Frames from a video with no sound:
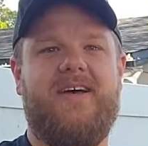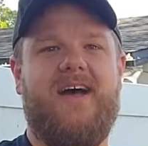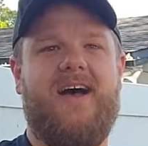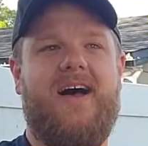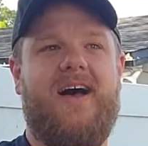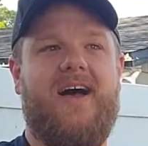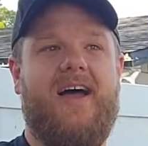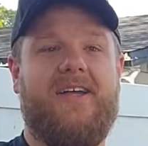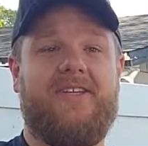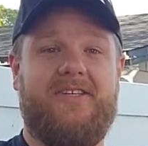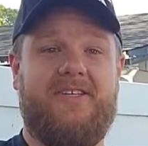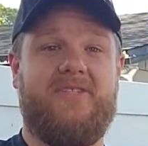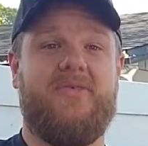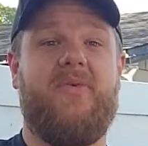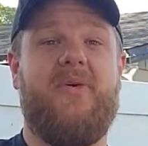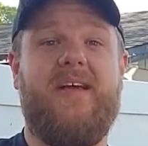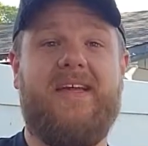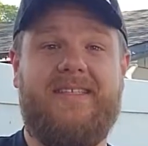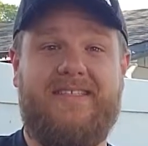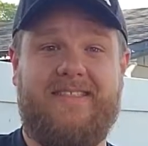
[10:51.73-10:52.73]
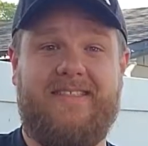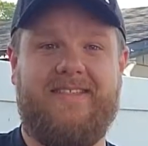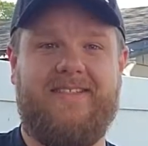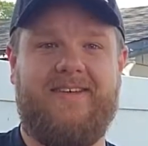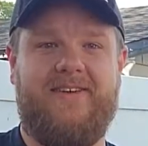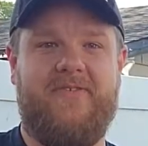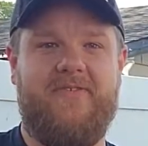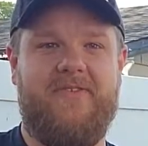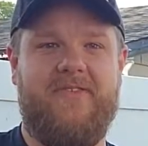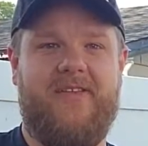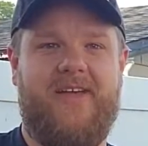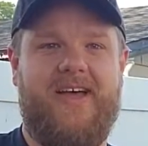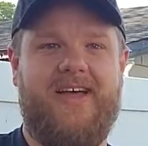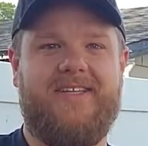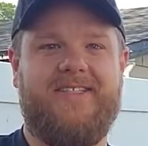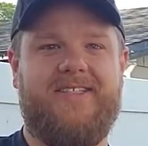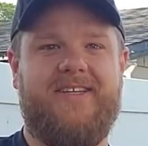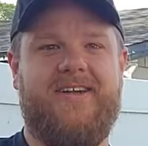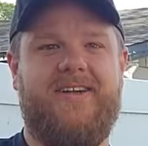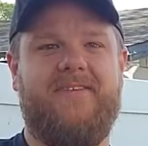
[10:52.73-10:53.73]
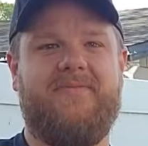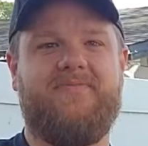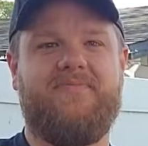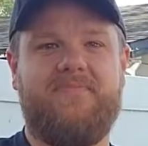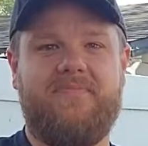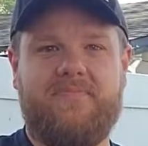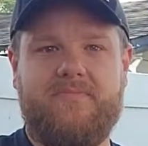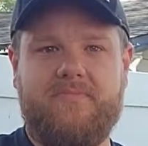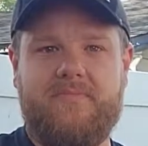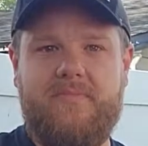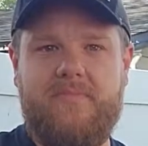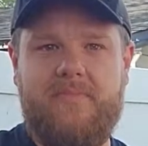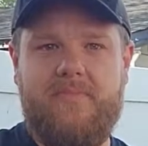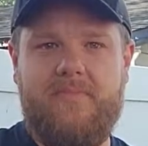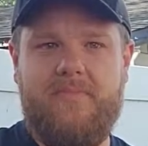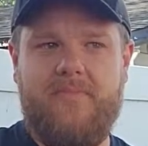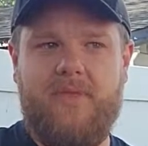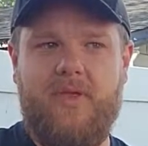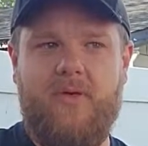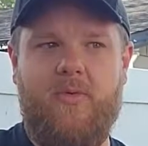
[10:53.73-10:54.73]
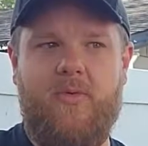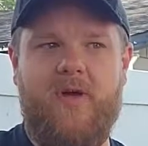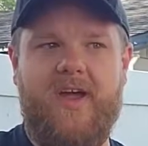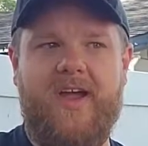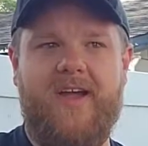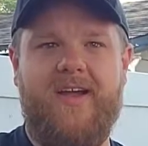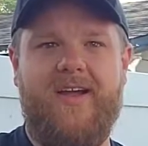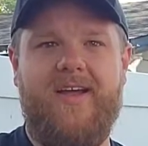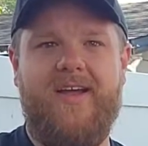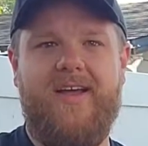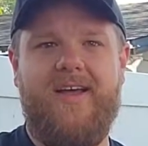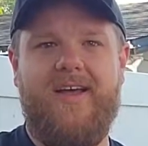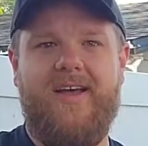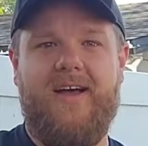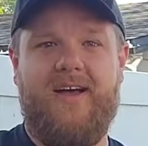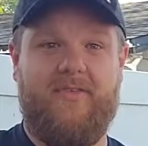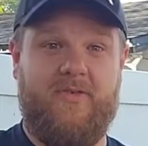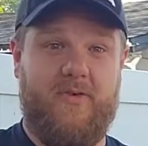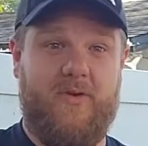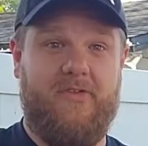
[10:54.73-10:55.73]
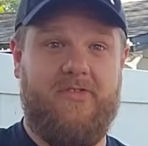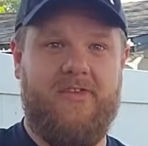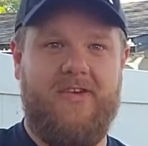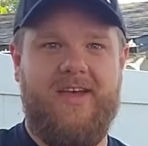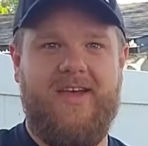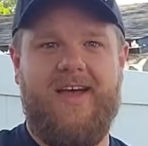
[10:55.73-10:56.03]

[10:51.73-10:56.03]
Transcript: actually twice over the last year, where, of course,